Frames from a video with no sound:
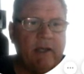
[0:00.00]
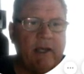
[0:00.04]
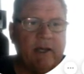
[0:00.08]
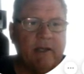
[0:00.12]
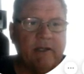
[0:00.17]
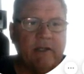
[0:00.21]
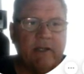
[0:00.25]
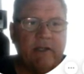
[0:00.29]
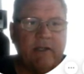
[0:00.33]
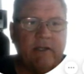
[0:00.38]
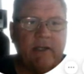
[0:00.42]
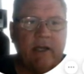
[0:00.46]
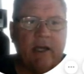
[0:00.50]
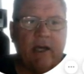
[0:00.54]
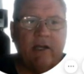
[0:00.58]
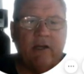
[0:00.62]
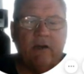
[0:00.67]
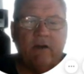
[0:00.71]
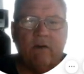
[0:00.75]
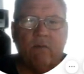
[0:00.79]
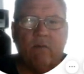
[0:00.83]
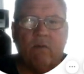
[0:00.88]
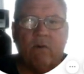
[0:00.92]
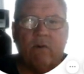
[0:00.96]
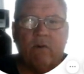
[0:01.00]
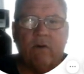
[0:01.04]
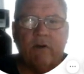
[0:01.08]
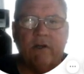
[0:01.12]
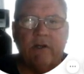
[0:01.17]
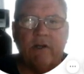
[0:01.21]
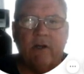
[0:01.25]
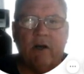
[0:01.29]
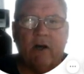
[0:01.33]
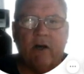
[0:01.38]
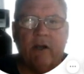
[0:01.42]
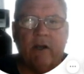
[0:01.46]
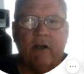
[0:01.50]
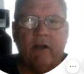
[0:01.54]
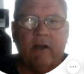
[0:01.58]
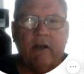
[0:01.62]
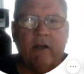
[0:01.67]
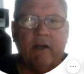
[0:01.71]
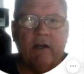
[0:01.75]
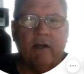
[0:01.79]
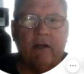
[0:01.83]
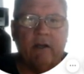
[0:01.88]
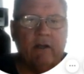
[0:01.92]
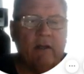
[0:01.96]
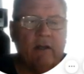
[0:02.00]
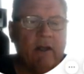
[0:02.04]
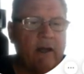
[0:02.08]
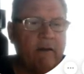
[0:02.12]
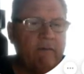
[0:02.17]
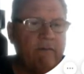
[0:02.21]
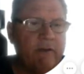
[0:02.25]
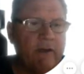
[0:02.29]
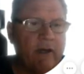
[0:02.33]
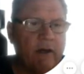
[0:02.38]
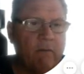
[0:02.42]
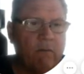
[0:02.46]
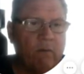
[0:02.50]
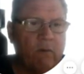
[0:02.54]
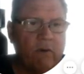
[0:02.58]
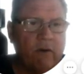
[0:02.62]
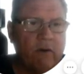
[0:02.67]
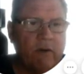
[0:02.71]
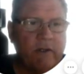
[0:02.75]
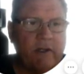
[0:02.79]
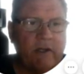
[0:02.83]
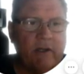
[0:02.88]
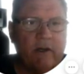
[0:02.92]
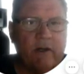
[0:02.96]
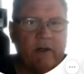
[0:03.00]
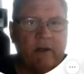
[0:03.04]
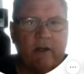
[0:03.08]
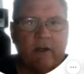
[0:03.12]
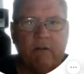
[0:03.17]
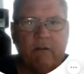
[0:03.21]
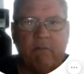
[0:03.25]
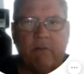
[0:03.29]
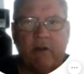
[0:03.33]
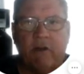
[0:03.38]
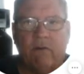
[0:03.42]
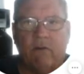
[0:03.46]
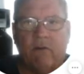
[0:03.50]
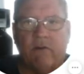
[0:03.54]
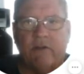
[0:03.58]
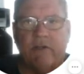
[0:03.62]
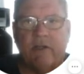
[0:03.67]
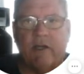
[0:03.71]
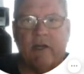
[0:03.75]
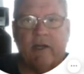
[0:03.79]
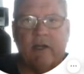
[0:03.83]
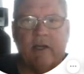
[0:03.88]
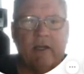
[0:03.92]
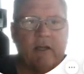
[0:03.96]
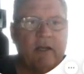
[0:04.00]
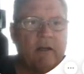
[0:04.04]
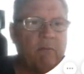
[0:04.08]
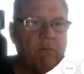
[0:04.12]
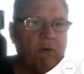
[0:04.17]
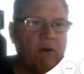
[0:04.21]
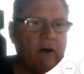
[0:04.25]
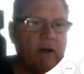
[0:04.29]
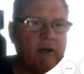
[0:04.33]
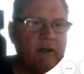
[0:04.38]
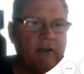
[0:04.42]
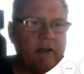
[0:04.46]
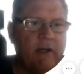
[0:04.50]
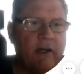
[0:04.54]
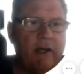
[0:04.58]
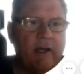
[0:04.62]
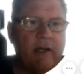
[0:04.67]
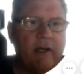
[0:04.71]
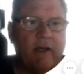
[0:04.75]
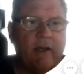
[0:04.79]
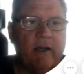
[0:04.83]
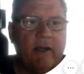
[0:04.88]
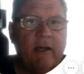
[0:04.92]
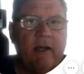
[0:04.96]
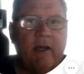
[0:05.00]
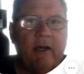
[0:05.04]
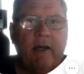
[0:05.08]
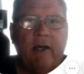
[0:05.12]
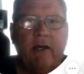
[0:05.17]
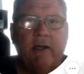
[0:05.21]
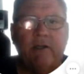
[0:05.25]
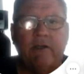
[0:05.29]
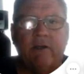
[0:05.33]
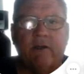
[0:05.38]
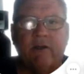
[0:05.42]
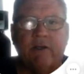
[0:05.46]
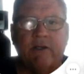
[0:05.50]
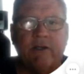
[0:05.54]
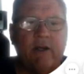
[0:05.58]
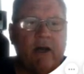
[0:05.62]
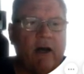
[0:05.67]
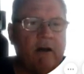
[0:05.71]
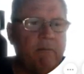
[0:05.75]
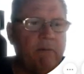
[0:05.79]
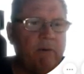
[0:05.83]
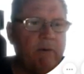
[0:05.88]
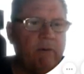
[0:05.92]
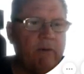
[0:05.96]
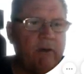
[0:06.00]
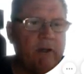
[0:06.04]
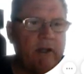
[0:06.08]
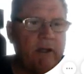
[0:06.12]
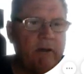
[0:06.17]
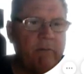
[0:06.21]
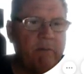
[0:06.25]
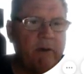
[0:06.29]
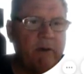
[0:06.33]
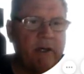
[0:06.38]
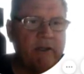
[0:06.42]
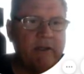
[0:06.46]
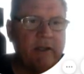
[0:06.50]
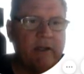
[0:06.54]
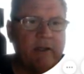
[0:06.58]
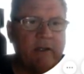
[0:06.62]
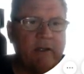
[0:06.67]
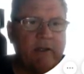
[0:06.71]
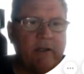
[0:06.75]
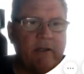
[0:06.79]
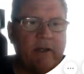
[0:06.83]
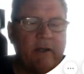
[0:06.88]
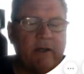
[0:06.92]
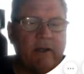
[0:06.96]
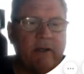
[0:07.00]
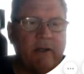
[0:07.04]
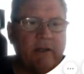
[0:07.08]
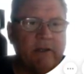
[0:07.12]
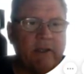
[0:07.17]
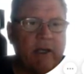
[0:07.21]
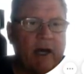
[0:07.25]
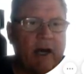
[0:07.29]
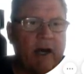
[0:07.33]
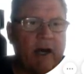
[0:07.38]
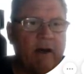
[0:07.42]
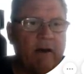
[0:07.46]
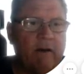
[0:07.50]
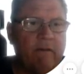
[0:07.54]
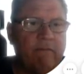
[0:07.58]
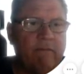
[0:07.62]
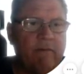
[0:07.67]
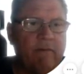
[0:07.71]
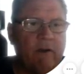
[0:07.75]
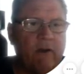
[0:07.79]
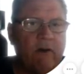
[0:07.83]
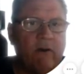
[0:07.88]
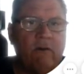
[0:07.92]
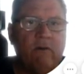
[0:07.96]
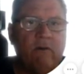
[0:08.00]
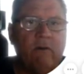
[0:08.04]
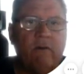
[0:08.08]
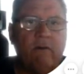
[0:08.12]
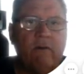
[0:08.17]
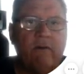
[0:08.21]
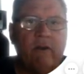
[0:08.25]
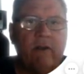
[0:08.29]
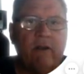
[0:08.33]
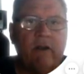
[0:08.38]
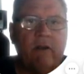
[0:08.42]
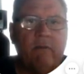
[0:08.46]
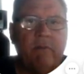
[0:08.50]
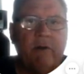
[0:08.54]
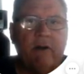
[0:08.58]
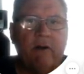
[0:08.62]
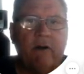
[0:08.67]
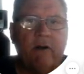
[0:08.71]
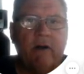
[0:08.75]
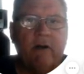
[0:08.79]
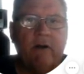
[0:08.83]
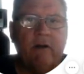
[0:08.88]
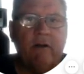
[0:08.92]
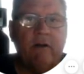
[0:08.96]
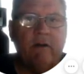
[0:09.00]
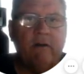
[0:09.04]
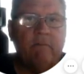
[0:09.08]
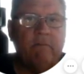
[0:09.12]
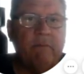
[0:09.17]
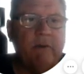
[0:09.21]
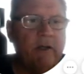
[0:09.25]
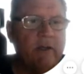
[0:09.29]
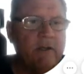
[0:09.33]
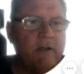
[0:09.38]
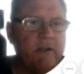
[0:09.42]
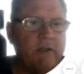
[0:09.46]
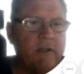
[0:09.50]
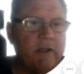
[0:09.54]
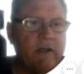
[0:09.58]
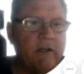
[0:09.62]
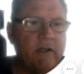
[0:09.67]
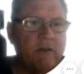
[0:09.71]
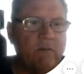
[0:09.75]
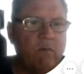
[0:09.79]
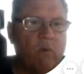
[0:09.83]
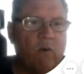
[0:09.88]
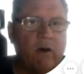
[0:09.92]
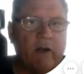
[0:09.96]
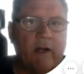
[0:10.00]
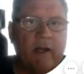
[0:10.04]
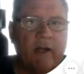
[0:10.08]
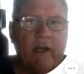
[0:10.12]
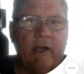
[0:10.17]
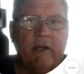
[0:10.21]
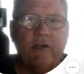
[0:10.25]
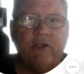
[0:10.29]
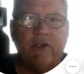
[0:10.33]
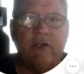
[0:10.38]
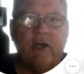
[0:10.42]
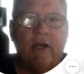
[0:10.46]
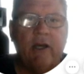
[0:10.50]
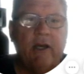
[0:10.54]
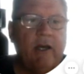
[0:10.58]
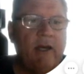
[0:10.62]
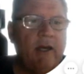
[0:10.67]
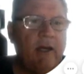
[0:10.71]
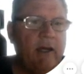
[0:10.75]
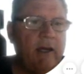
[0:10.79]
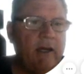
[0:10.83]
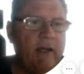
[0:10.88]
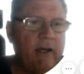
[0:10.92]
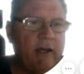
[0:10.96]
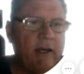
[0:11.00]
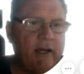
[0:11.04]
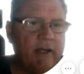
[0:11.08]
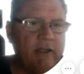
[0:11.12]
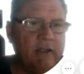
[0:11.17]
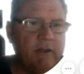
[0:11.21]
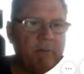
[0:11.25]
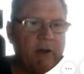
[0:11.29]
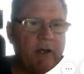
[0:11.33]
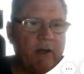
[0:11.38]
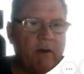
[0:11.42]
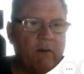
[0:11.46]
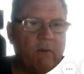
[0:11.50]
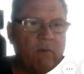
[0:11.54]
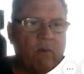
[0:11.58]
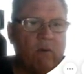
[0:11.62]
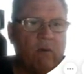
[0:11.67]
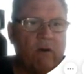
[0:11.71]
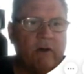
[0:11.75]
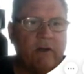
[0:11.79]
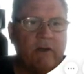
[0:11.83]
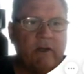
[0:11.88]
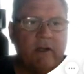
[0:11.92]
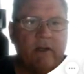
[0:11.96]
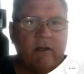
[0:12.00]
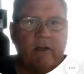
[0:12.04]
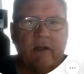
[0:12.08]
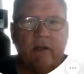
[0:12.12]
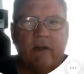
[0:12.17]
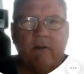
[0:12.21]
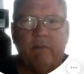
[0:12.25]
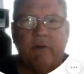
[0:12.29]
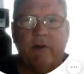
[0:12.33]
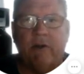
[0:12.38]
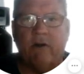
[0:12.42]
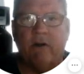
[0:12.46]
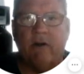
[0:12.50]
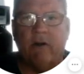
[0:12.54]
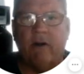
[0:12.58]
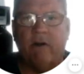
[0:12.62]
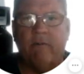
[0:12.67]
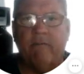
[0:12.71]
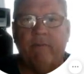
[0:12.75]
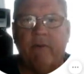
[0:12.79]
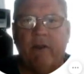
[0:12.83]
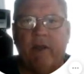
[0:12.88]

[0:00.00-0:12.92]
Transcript: has a ten-year warranty on it and a lifetime warranty on the mineral tank and the brine tank. So the SoftPro Elite Basic uh, is a higher flow than the Pura because it is one inch and it has a better warranty than the Pura.